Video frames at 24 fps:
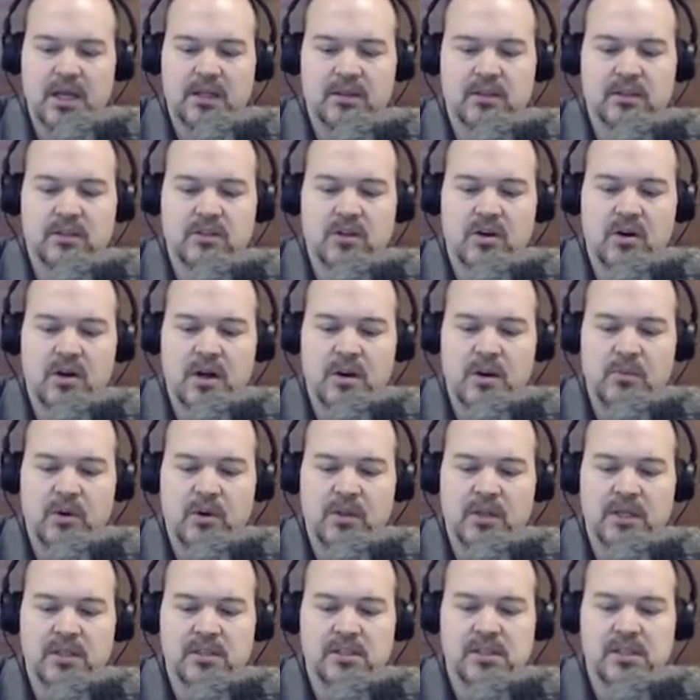time when
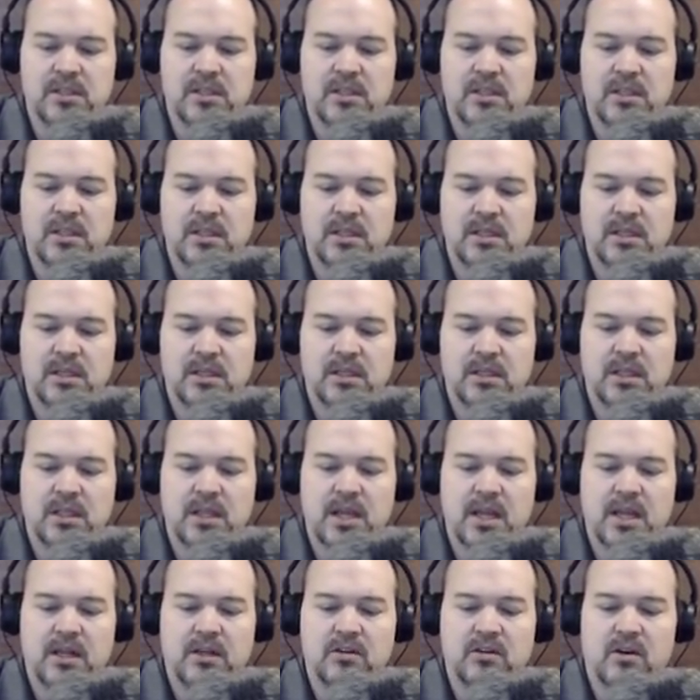they see the
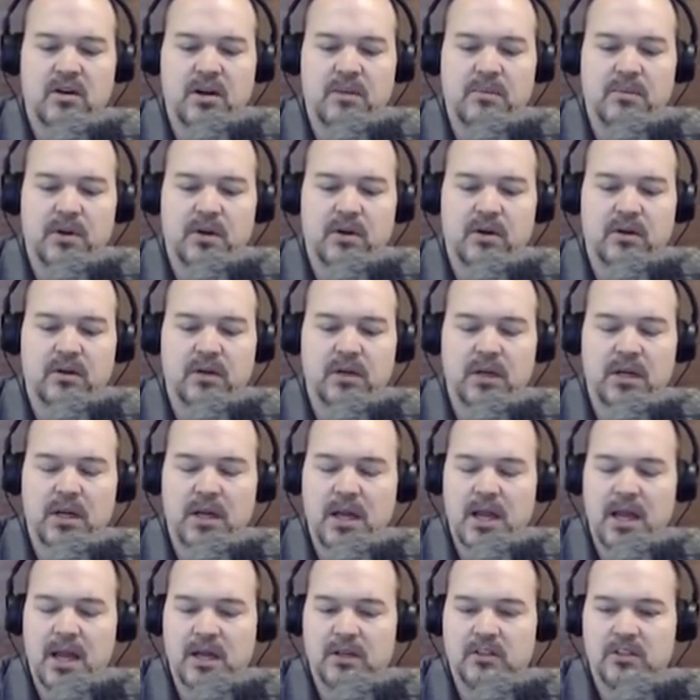egg timer
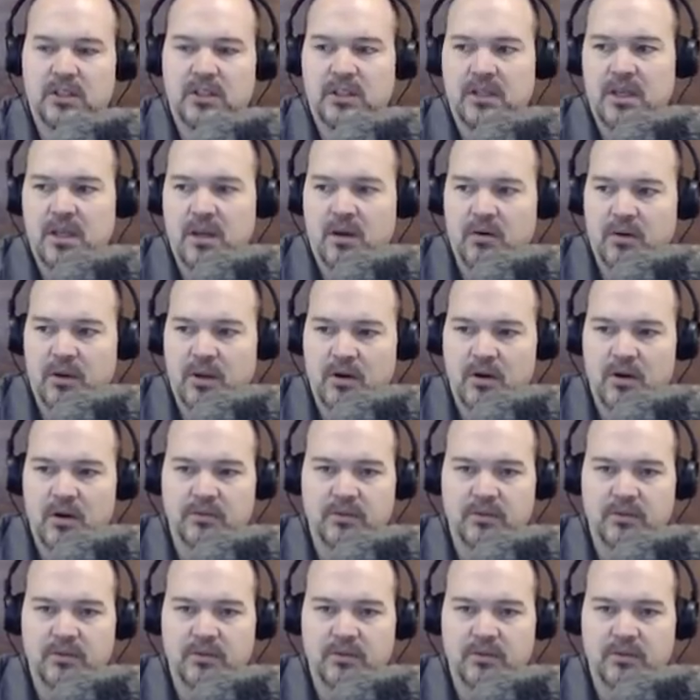actually going off.